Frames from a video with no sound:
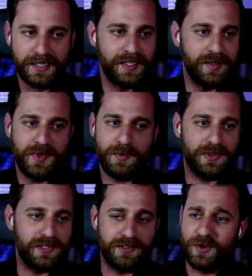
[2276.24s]
people
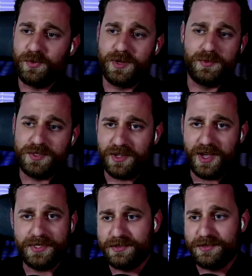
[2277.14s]
that don't win music
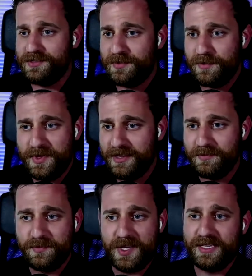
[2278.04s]
competitions to
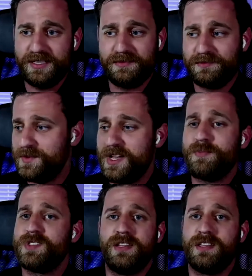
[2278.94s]
being
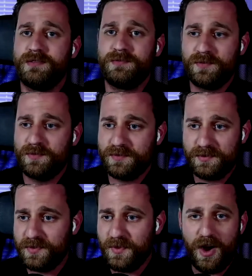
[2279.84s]
top-selling
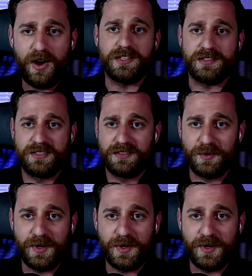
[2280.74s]
artists around the